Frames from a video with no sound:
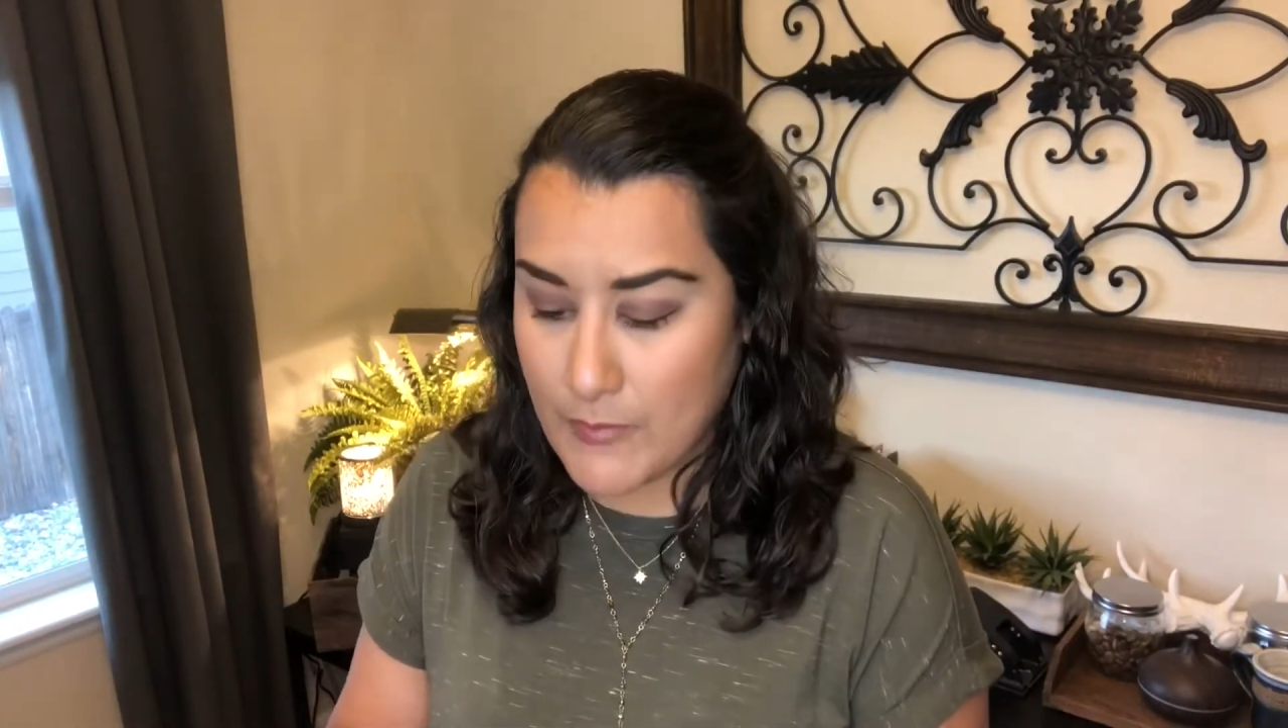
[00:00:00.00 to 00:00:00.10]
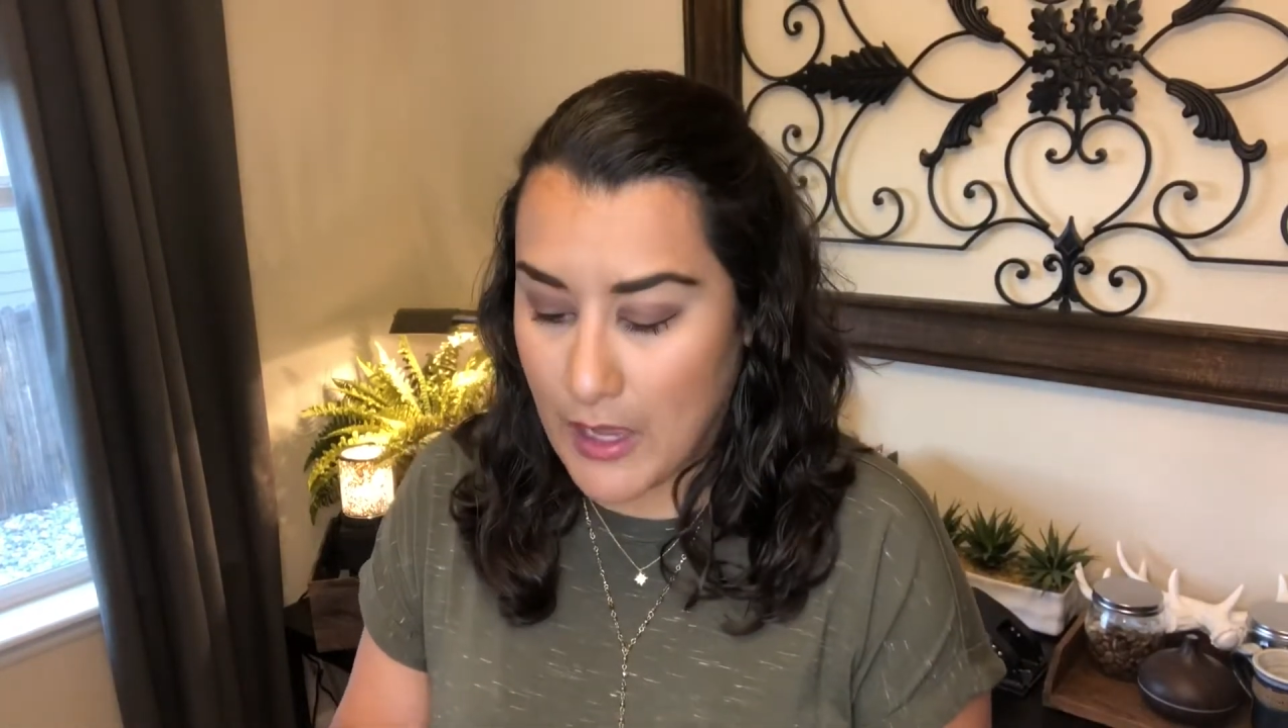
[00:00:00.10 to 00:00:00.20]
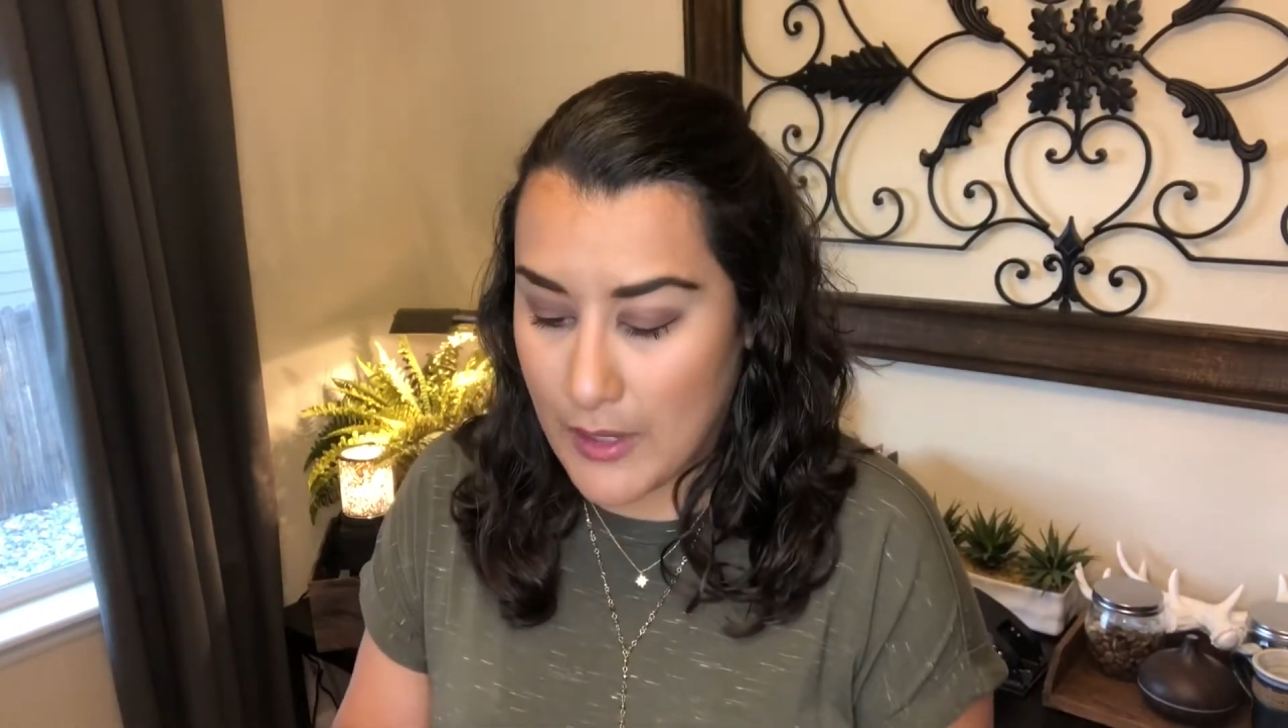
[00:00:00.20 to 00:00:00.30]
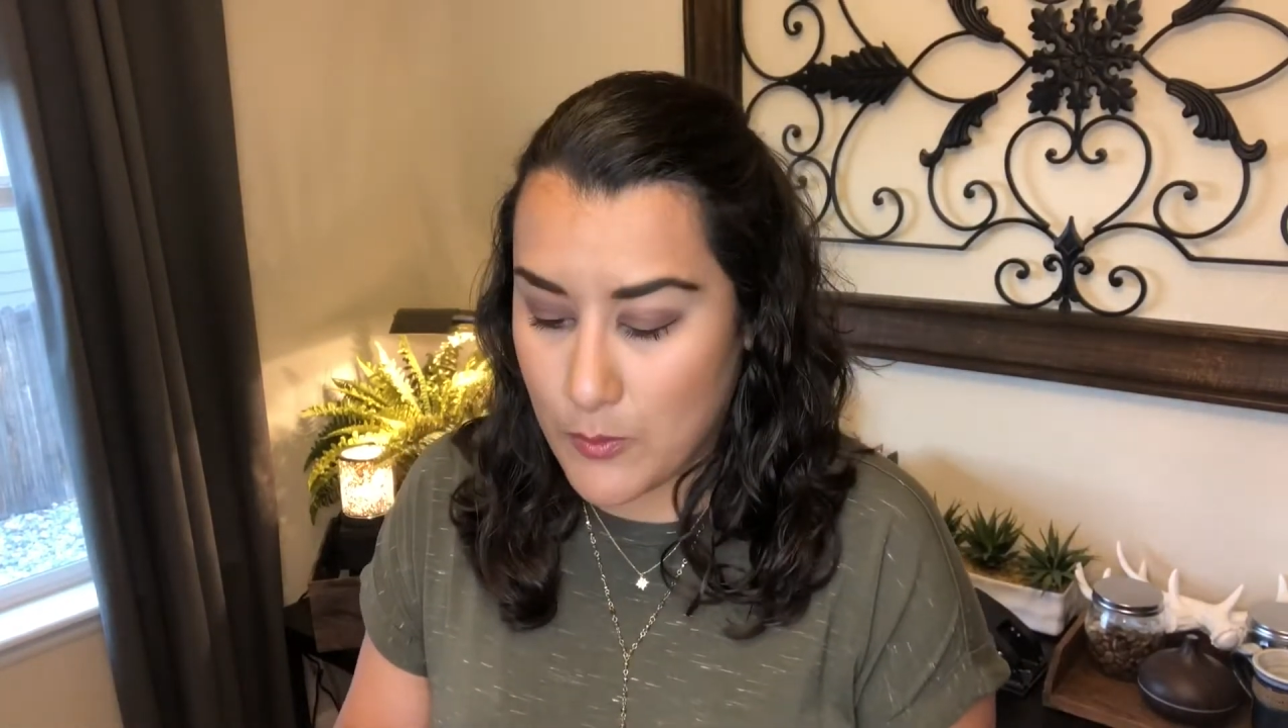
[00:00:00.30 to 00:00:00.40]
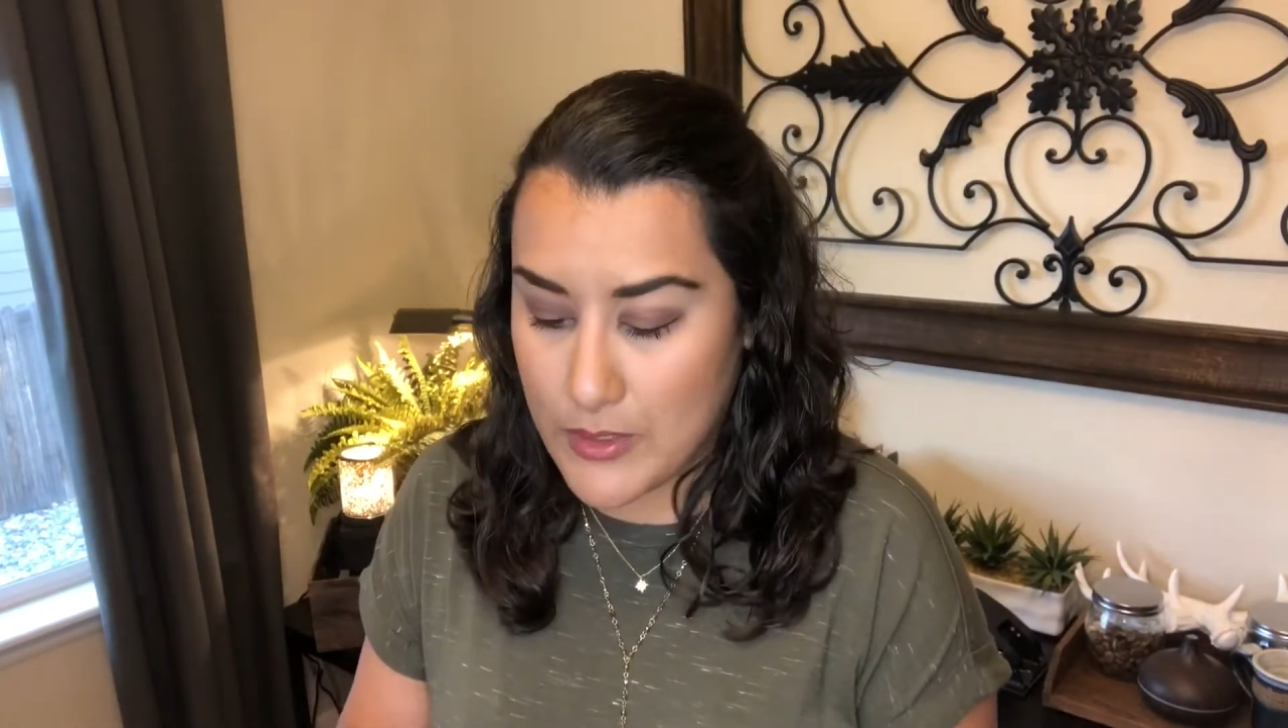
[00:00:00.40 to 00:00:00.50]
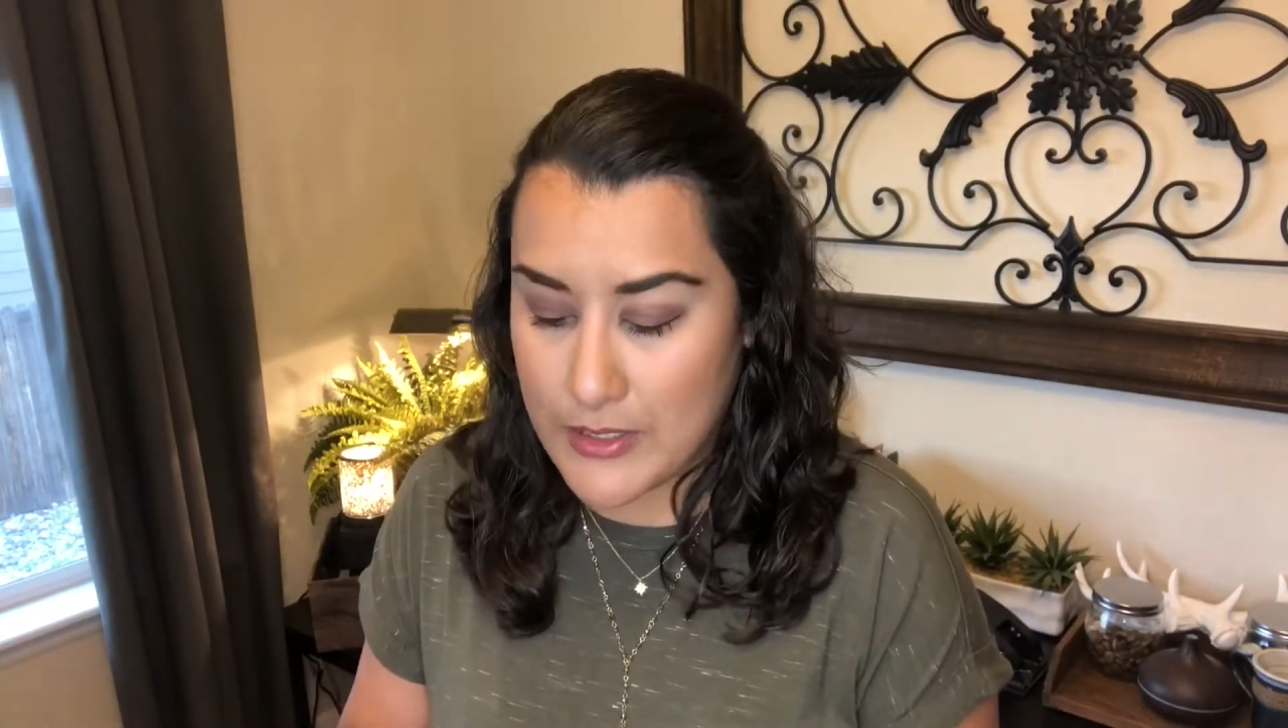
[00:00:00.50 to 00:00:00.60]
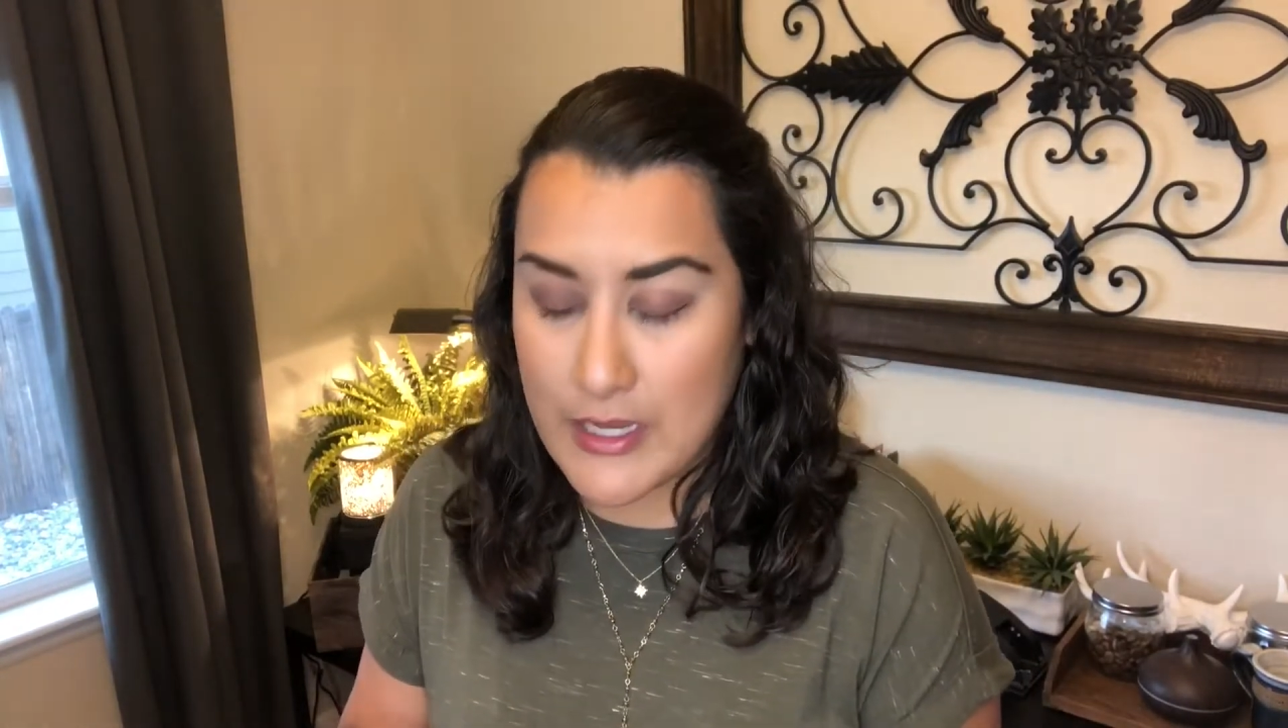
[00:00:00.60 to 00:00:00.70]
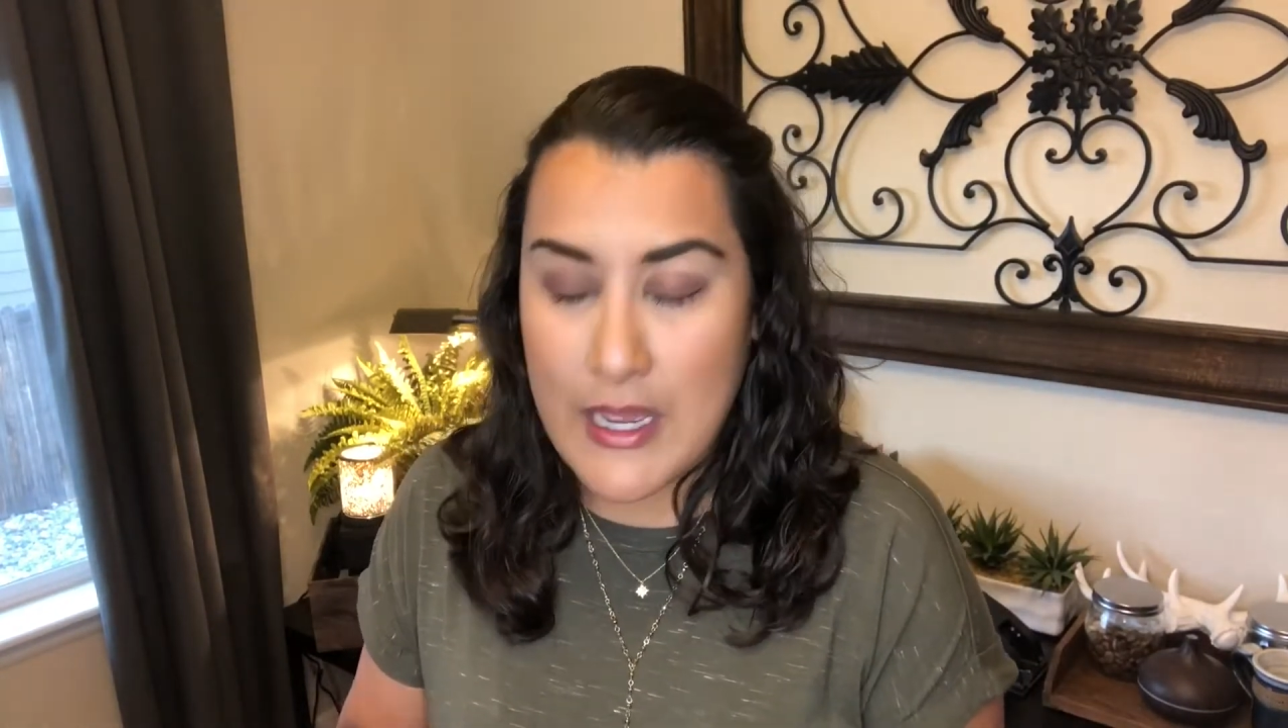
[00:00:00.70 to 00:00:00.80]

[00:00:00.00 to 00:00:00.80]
I would